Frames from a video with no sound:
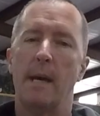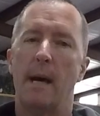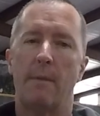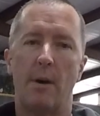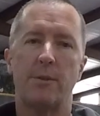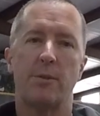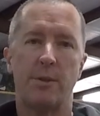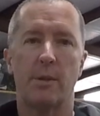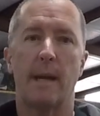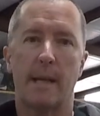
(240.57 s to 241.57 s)
I've also
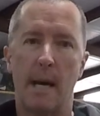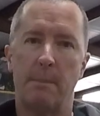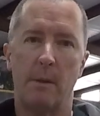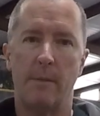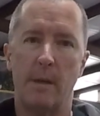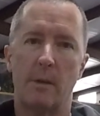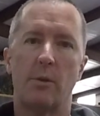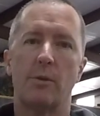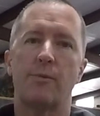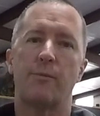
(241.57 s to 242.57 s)
still got a couple of
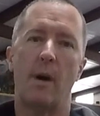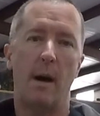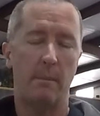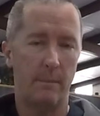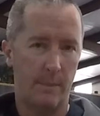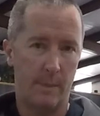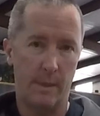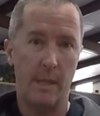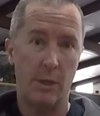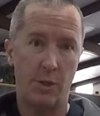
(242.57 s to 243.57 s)
vehicles from
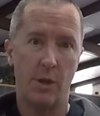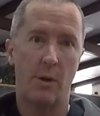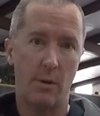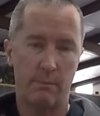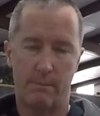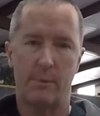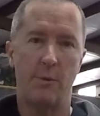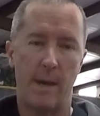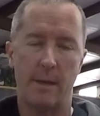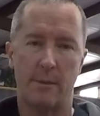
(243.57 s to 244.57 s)
this year,
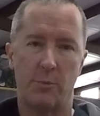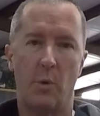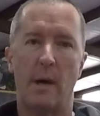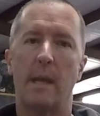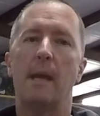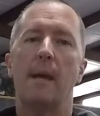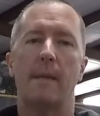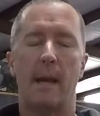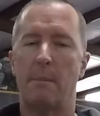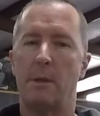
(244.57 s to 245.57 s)
2020,
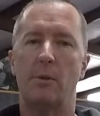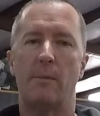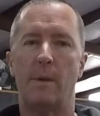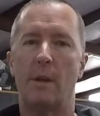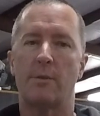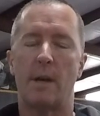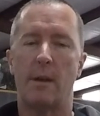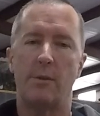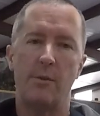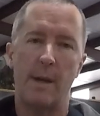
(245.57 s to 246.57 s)
that I'll be doing videos on
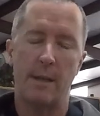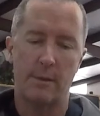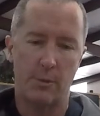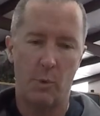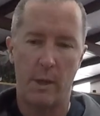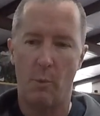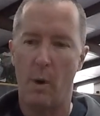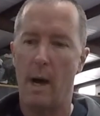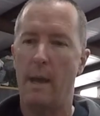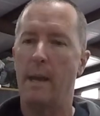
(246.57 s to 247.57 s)
in
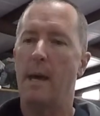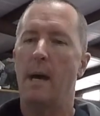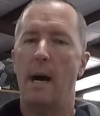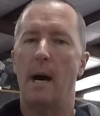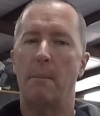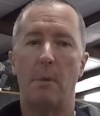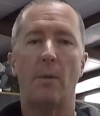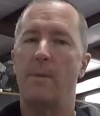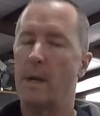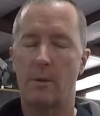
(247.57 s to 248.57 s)
2021.
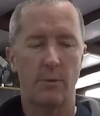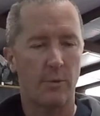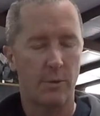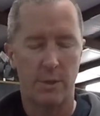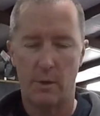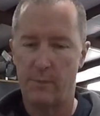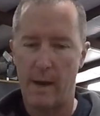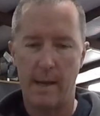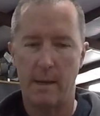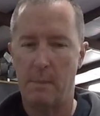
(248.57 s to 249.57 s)
Both vehicles are still
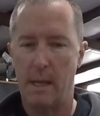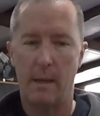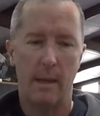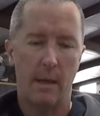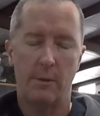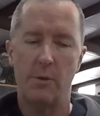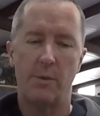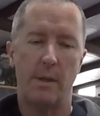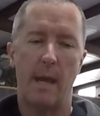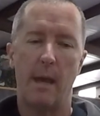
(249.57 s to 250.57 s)
fighting me tooth
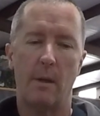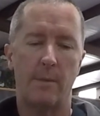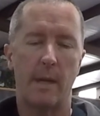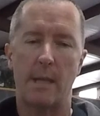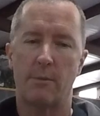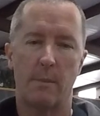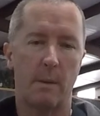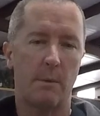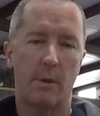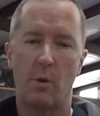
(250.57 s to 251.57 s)
and nail. If you guys
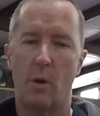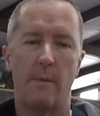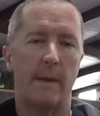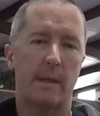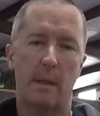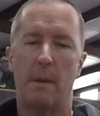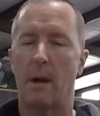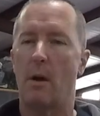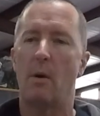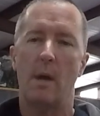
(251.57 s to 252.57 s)
remember the Corvette, the
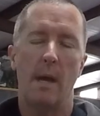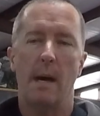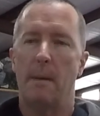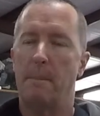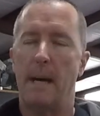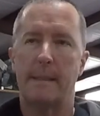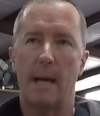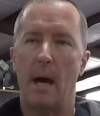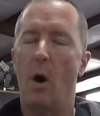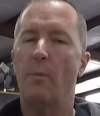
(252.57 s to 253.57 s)
Camaro, but
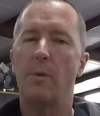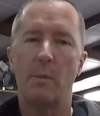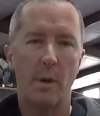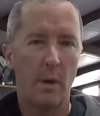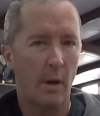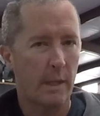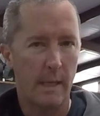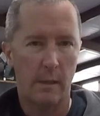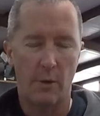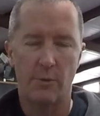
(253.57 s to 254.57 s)
hopefully we are
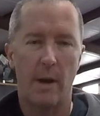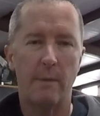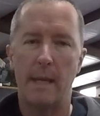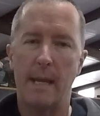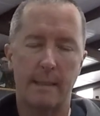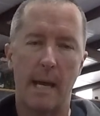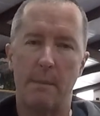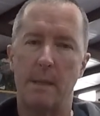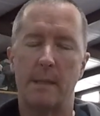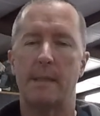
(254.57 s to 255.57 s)
getting closer. Every day has got to
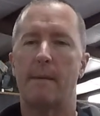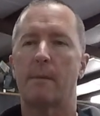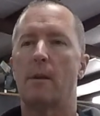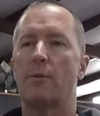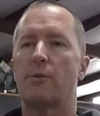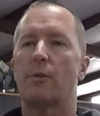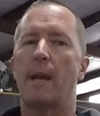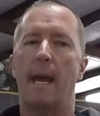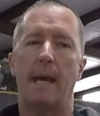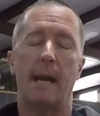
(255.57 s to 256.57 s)
be a step closer,
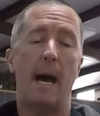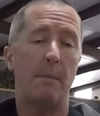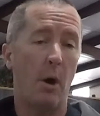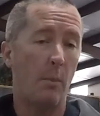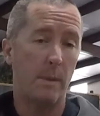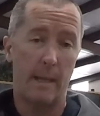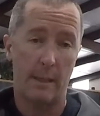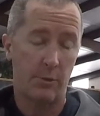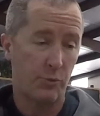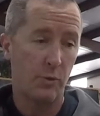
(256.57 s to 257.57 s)
and I am hoping
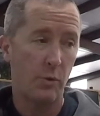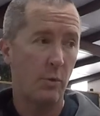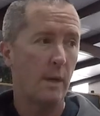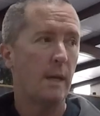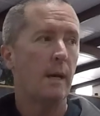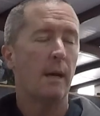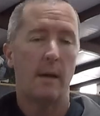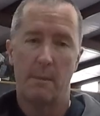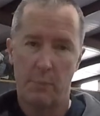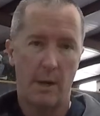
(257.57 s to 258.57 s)
that's true.
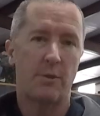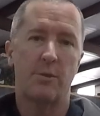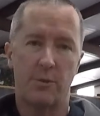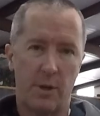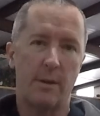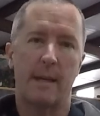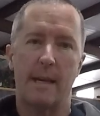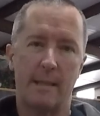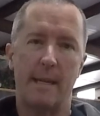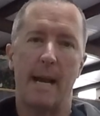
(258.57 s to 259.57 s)
Projects are starting to kind
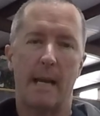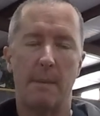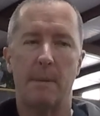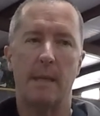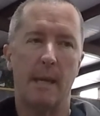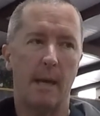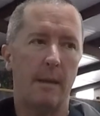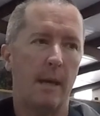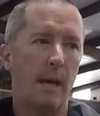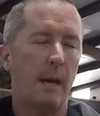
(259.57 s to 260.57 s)
of stack up
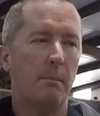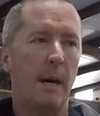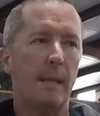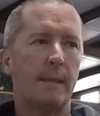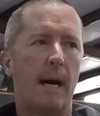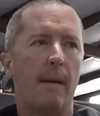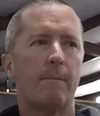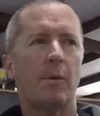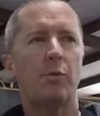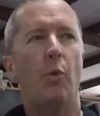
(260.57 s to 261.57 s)
again. But
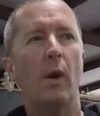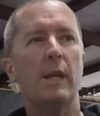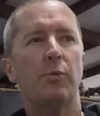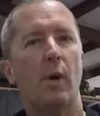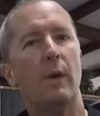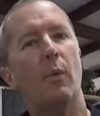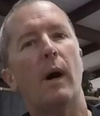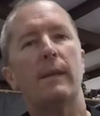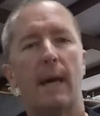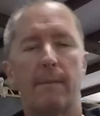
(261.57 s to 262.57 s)
for
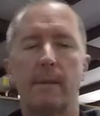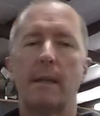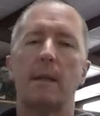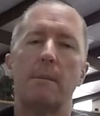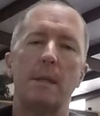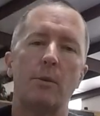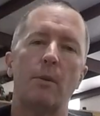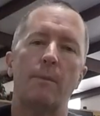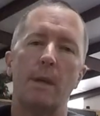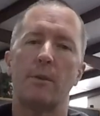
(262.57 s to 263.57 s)
2021, definitely going to be
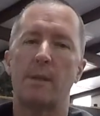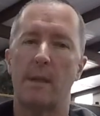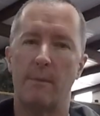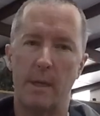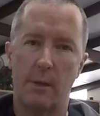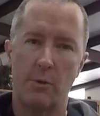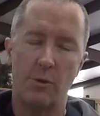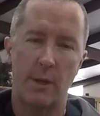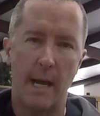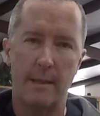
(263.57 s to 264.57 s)
doing videos on the vehicles
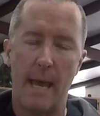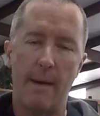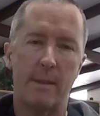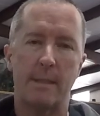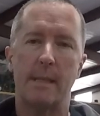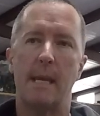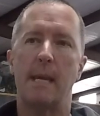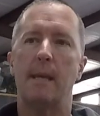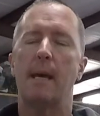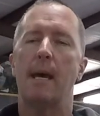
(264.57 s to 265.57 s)
you guys haven't seen.